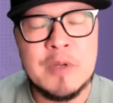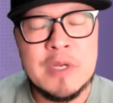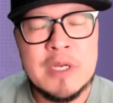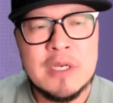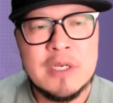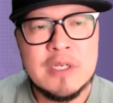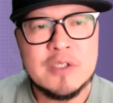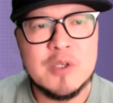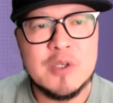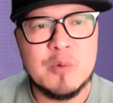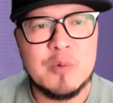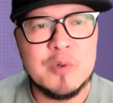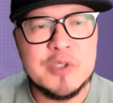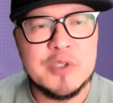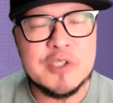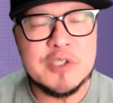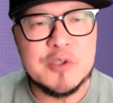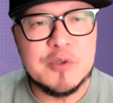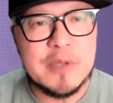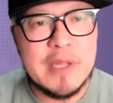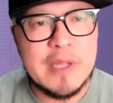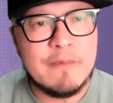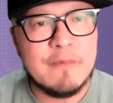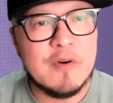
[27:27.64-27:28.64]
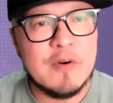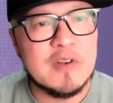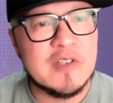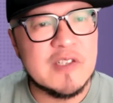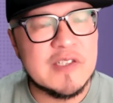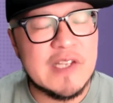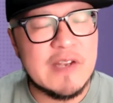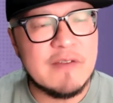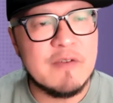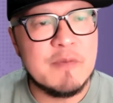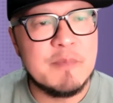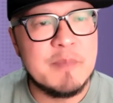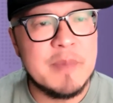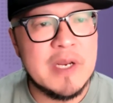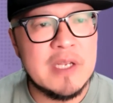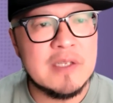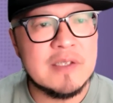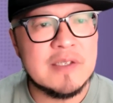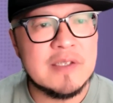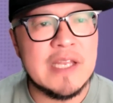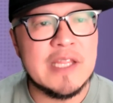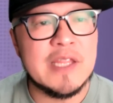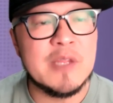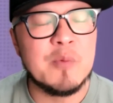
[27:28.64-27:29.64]
So we'll just do that for 7 minutes,
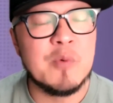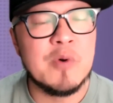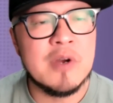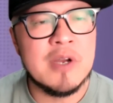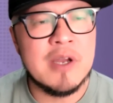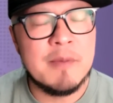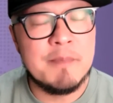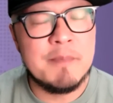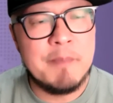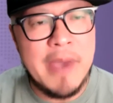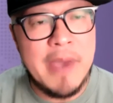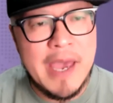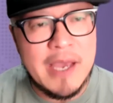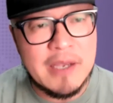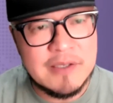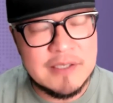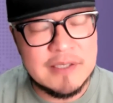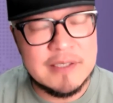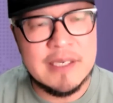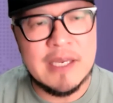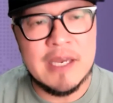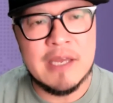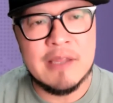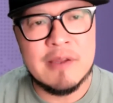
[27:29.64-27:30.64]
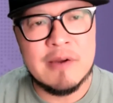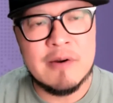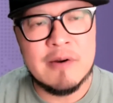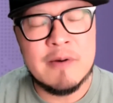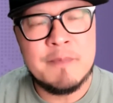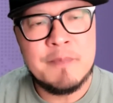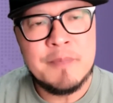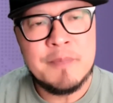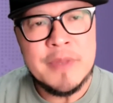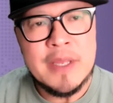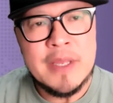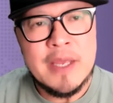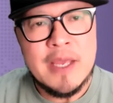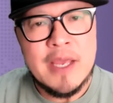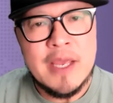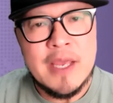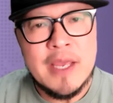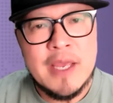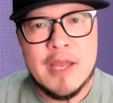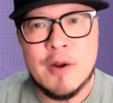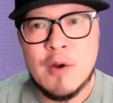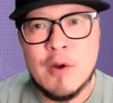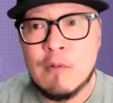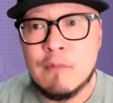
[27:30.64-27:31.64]
and then we'll come back together. And
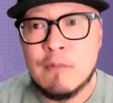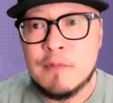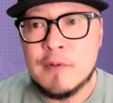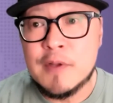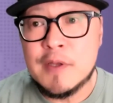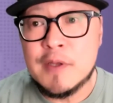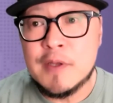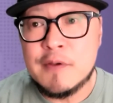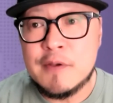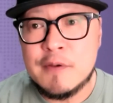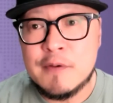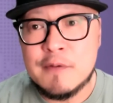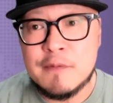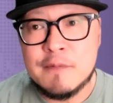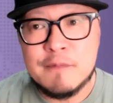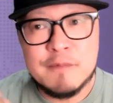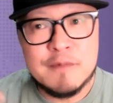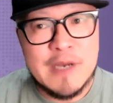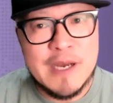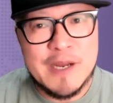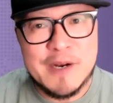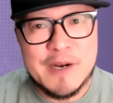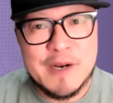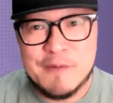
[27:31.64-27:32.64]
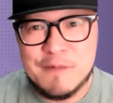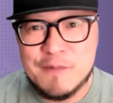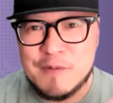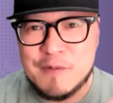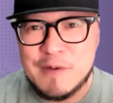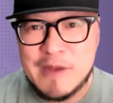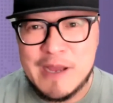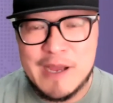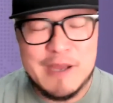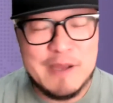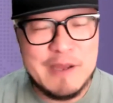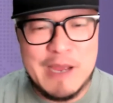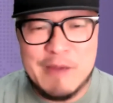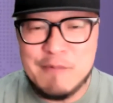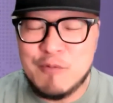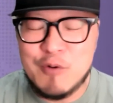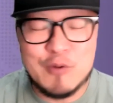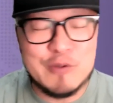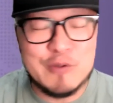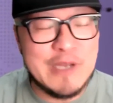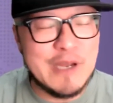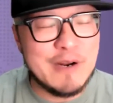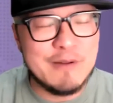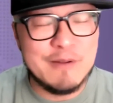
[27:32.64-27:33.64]
hopefully you've kind of, I
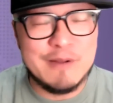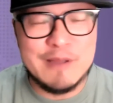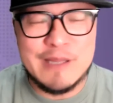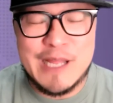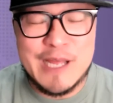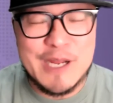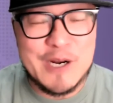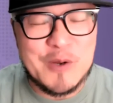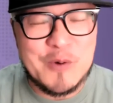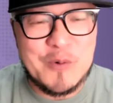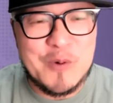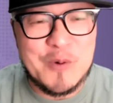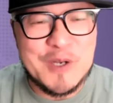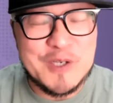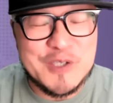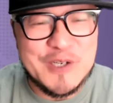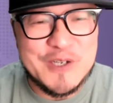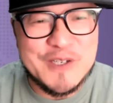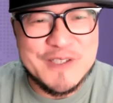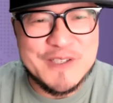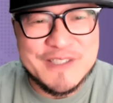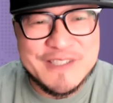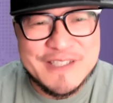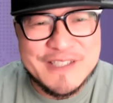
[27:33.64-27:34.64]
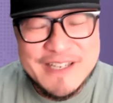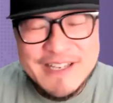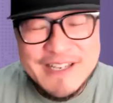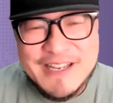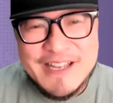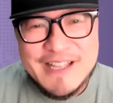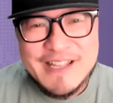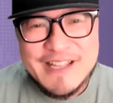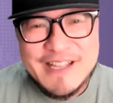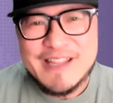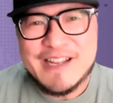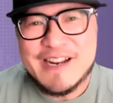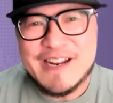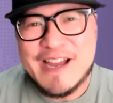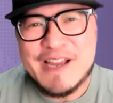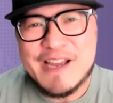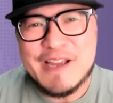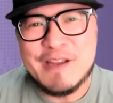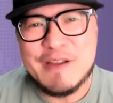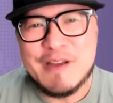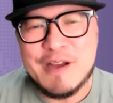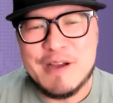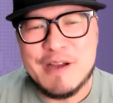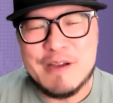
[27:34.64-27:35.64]
wrote down a lot of questions that
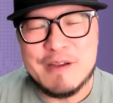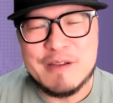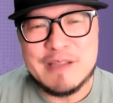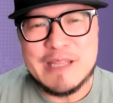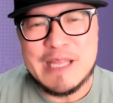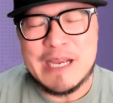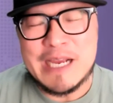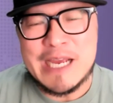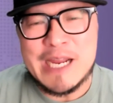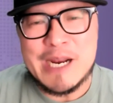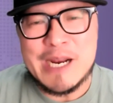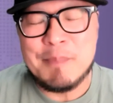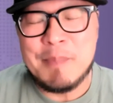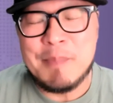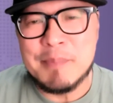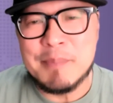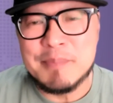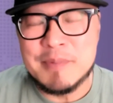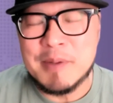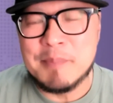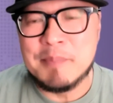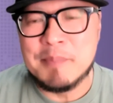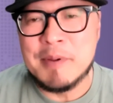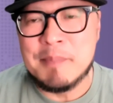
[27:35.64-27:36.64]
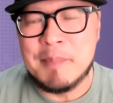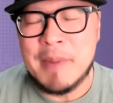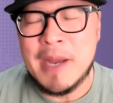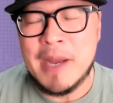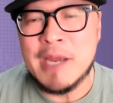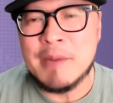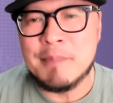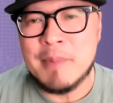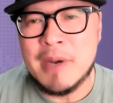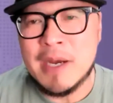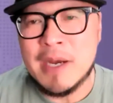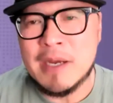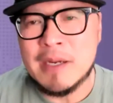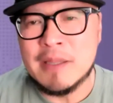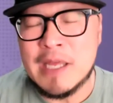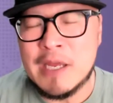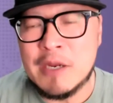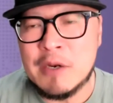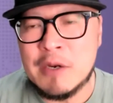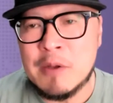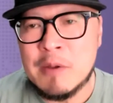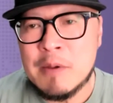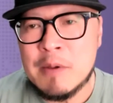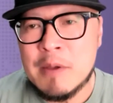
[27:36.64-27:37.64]
that kind of popped up in my mind
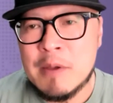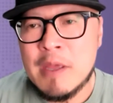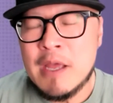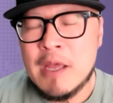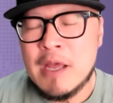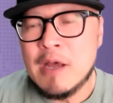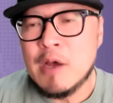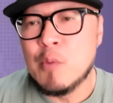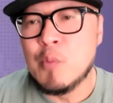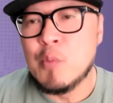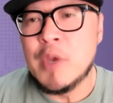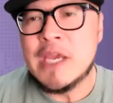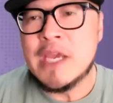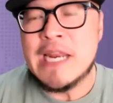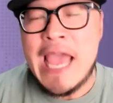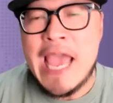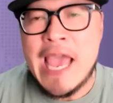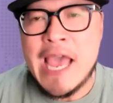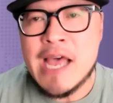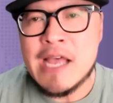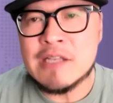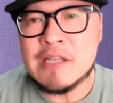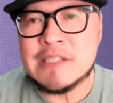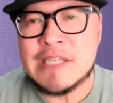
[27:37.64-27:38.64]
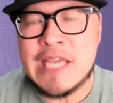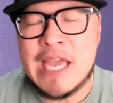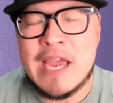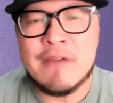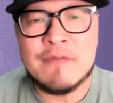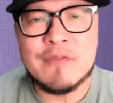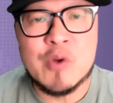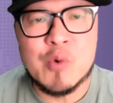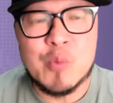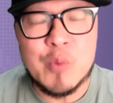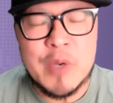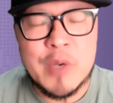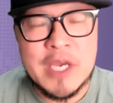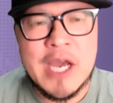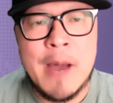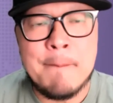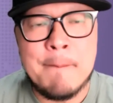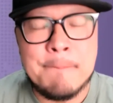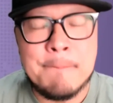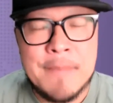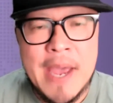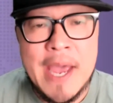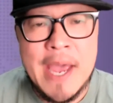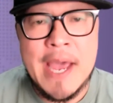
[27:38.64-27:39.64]
that we can ask after we
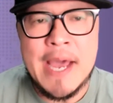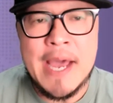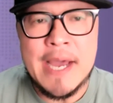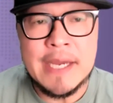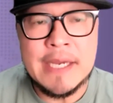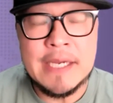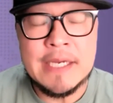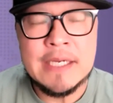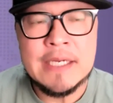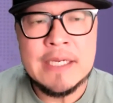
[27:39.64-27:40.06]
come back.